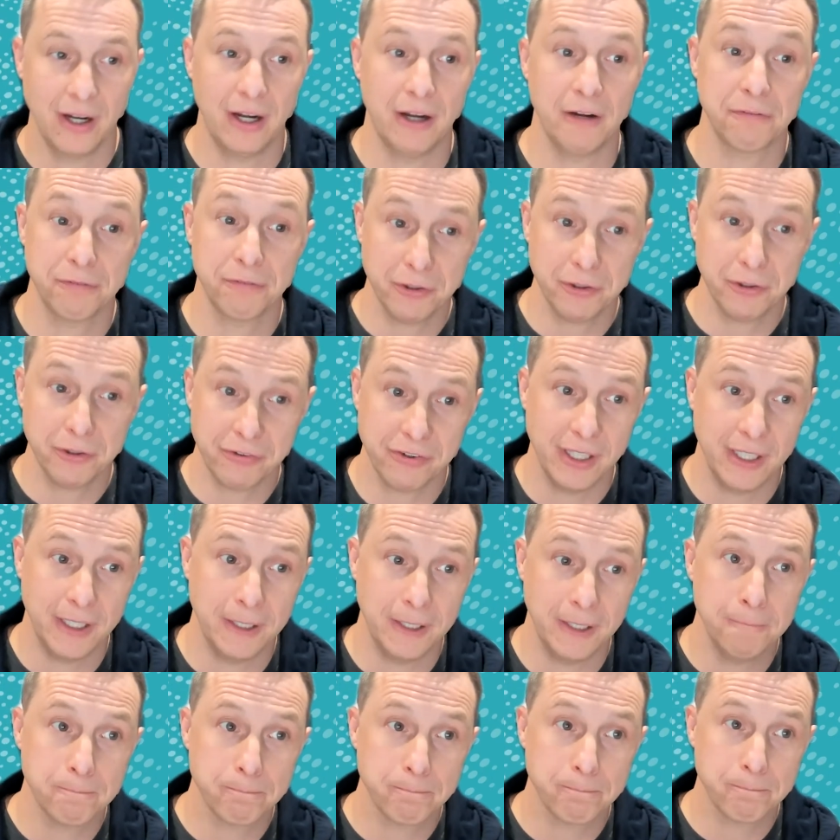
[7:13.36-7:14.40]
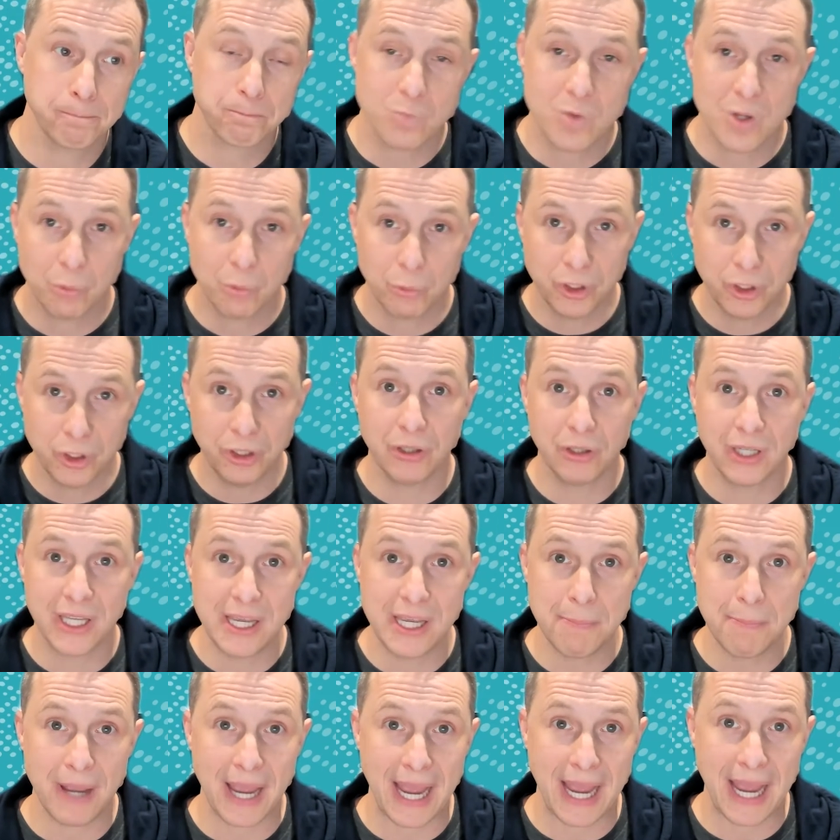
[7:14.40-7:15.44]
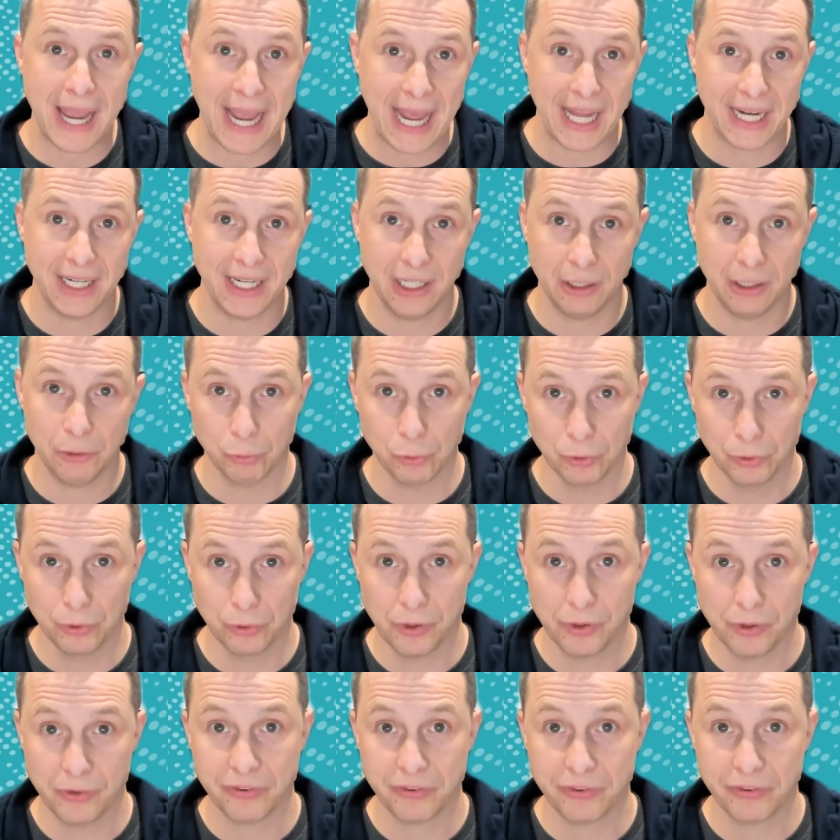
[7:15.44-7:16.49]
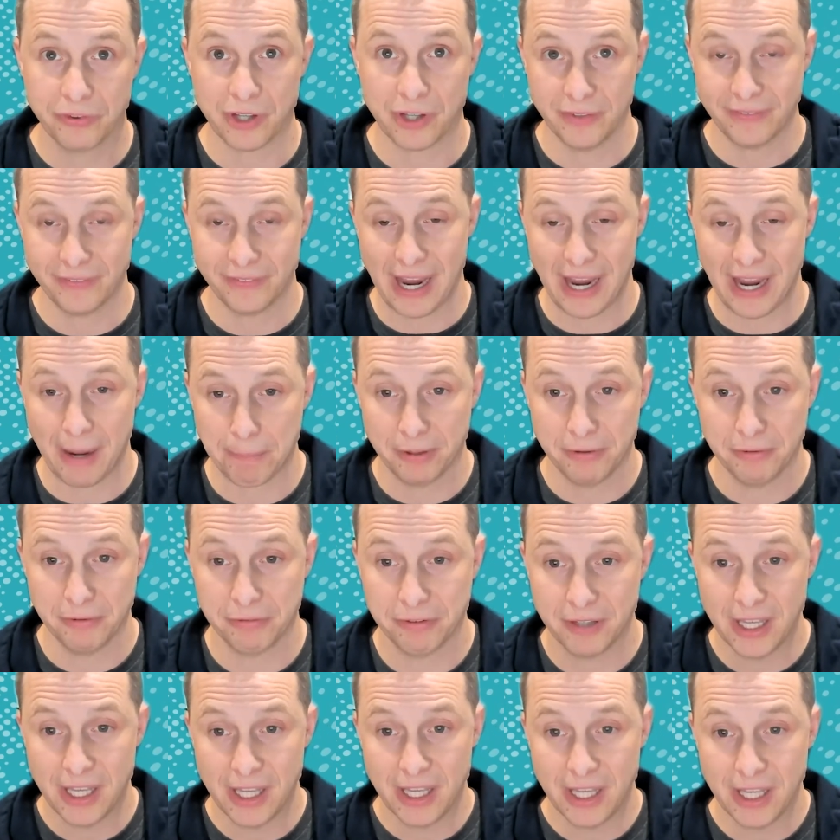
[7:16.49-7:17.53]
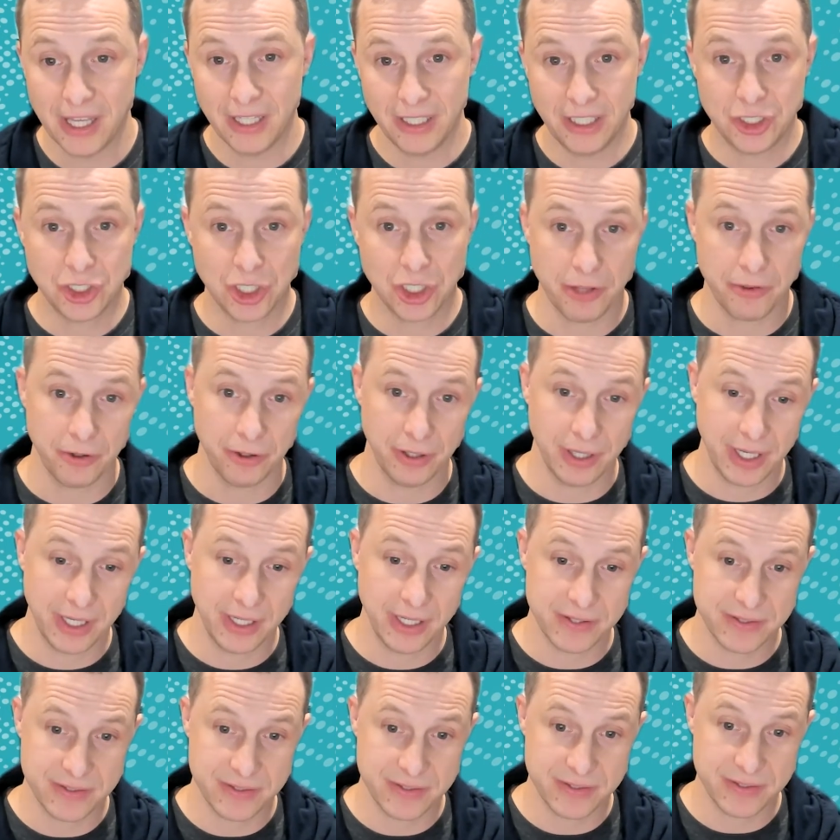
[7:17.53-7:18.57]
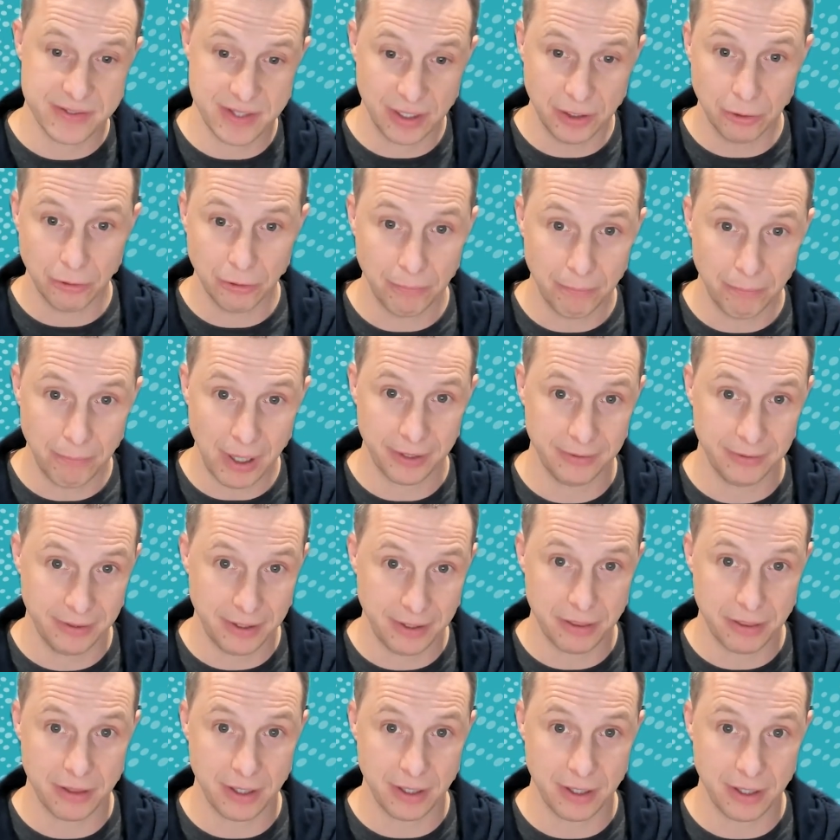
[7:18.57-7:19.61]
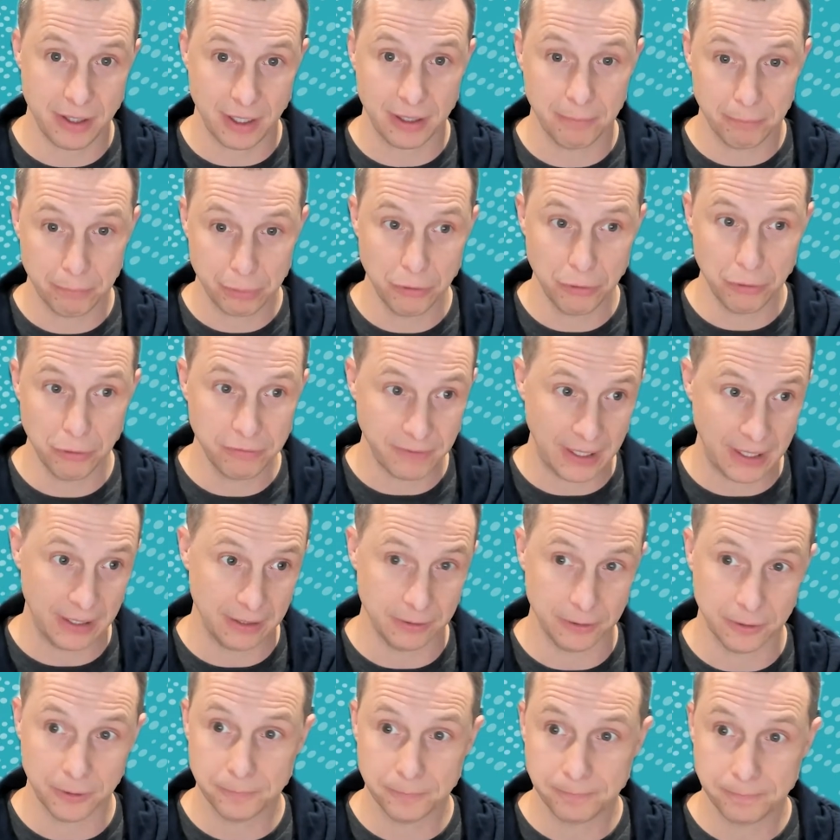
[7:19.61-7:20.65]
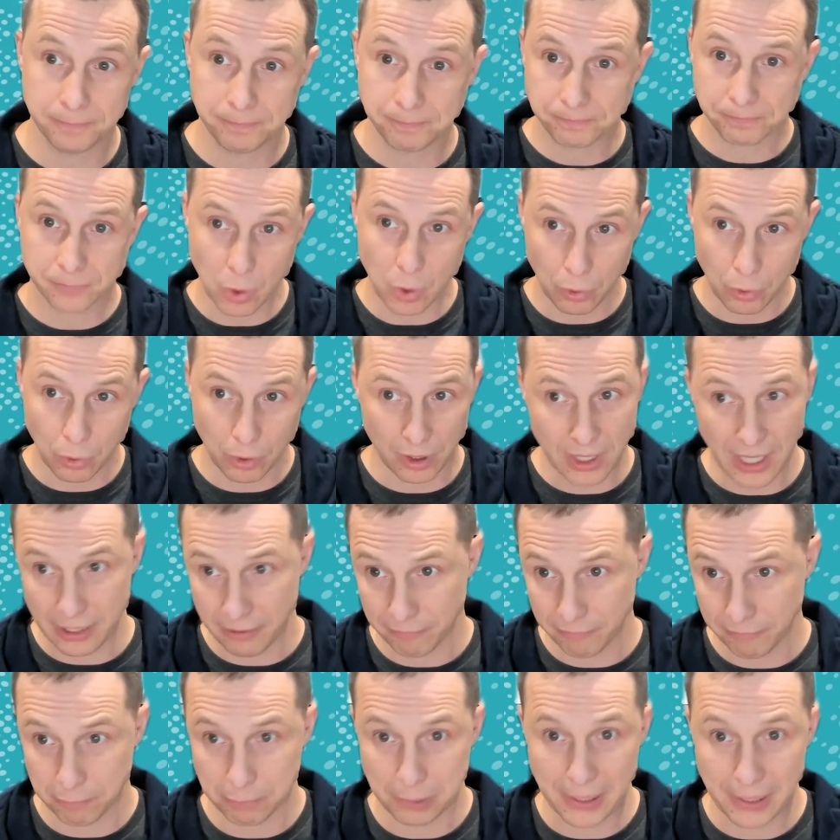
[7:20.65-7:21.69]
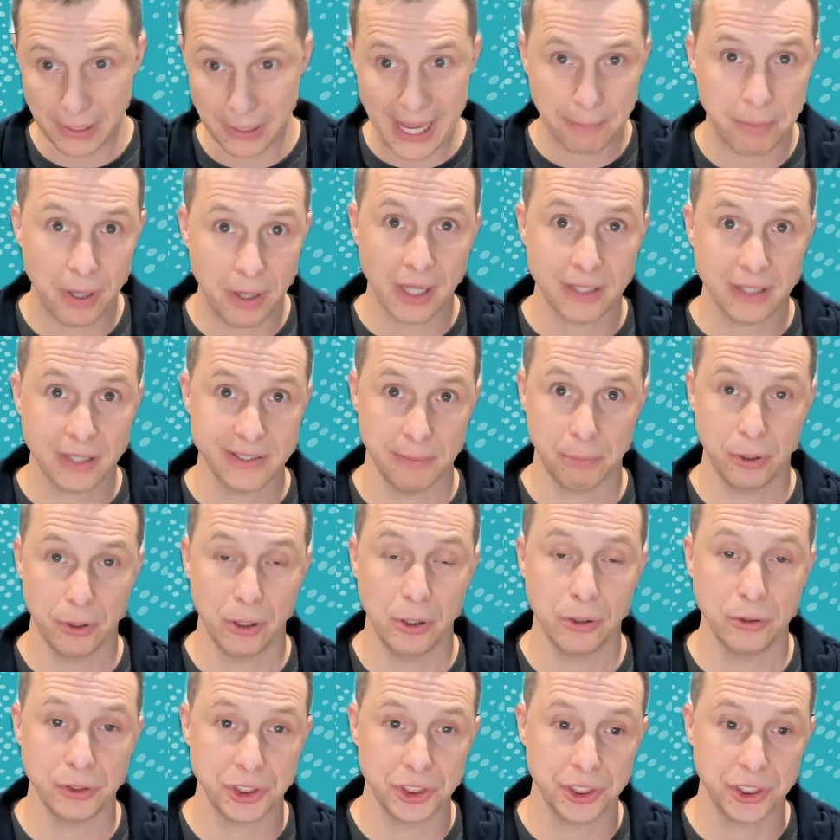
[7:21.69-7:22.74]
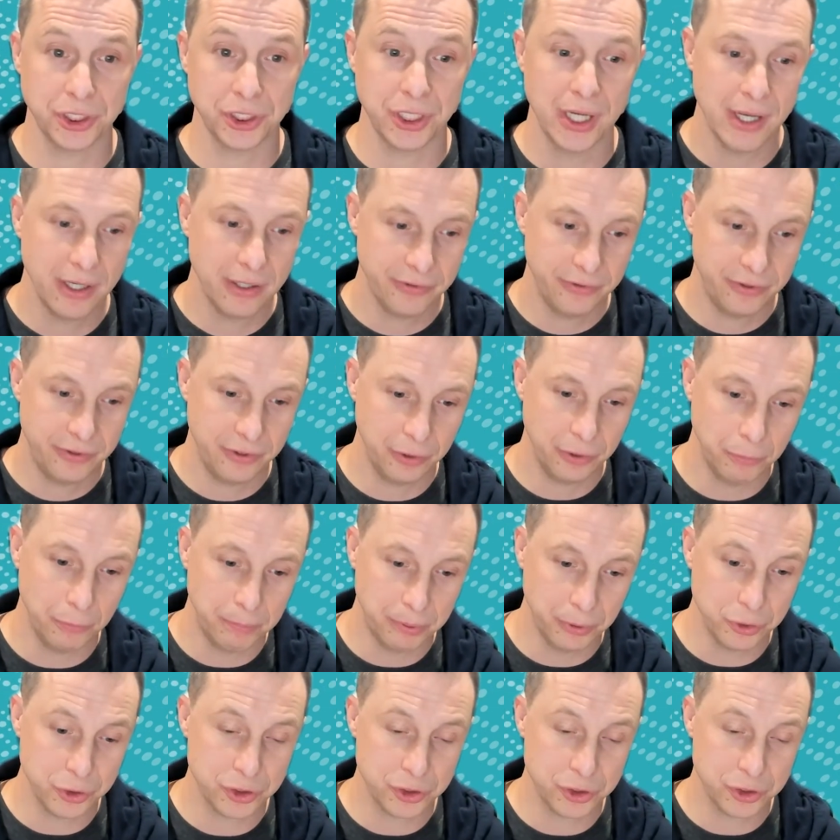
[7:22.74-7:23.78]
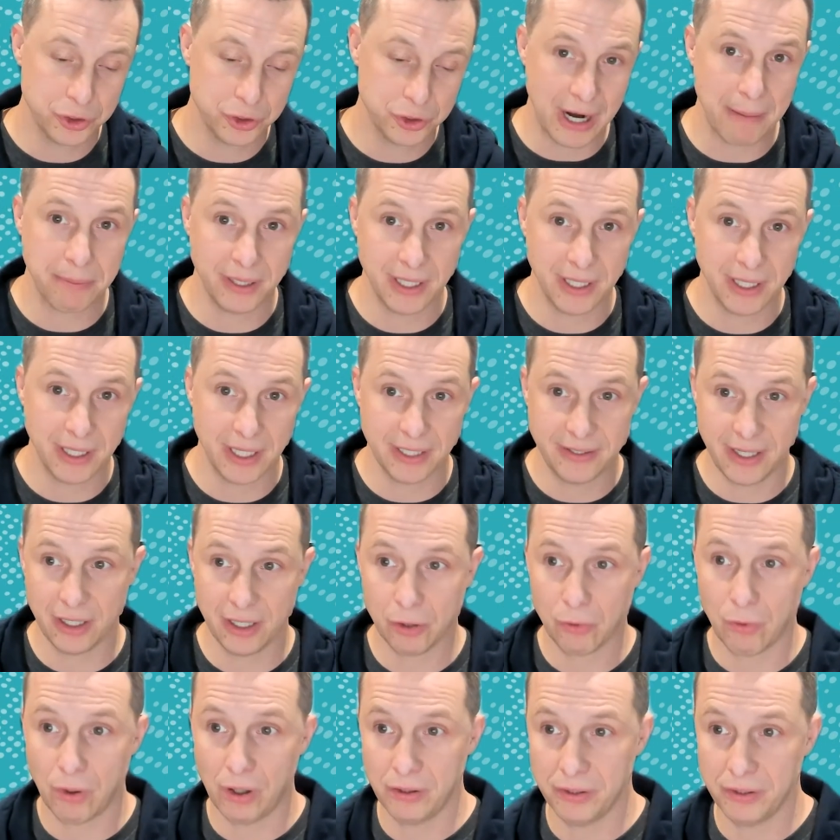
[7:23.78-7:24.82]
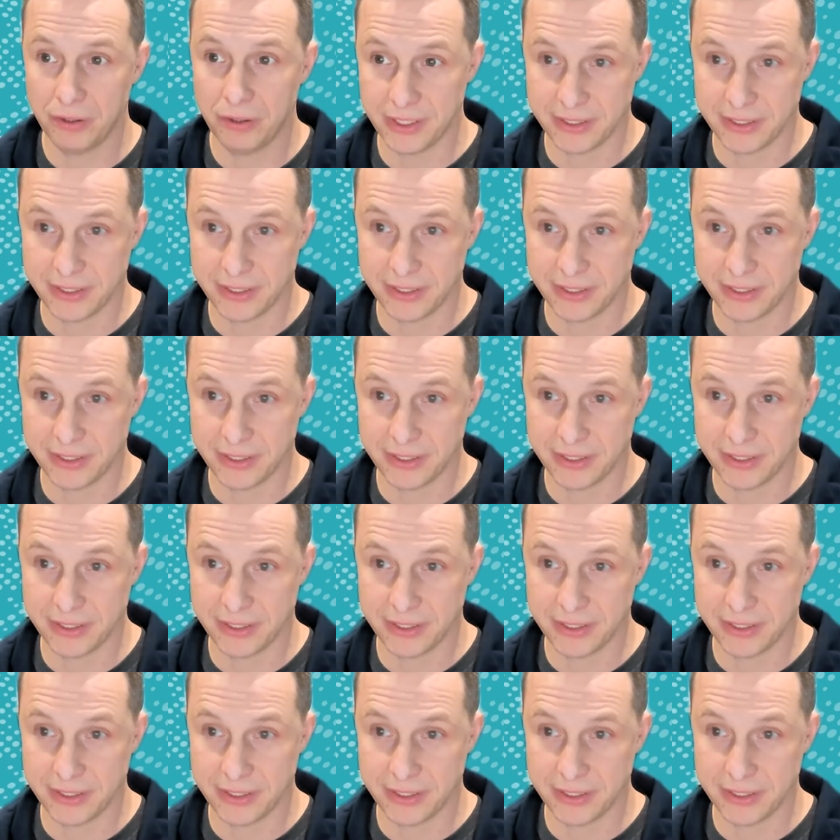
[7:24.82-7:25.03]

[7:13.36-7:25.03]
Firstly, when you keep adding rules on top of each other in a single monolithic profiler, or a kind of black box approach to bootstrapping a data quality